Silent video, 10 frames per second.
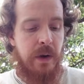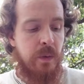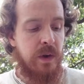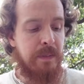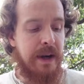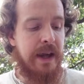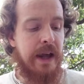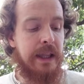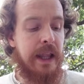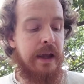with many
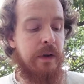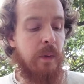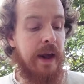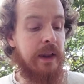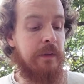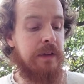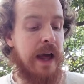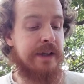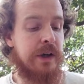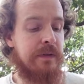irregular
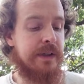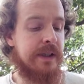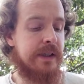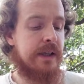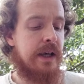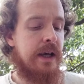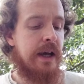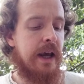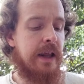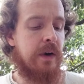flat surfaces,
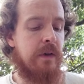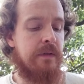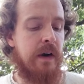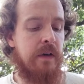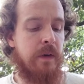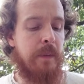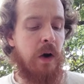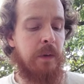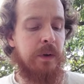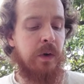either a very
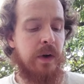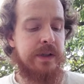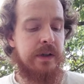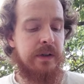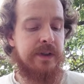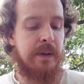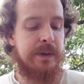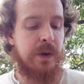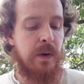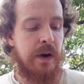remarkable crystal of some
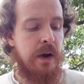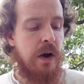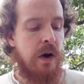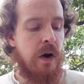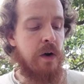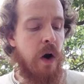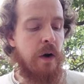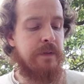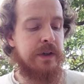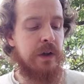sort or an
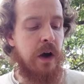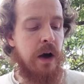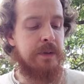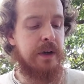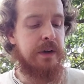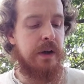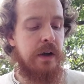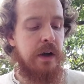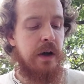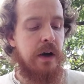artificial object
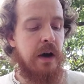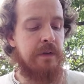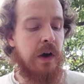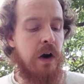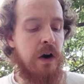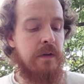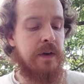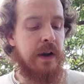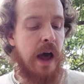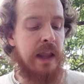of carved
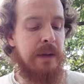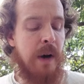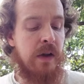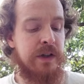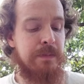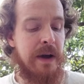and highly polished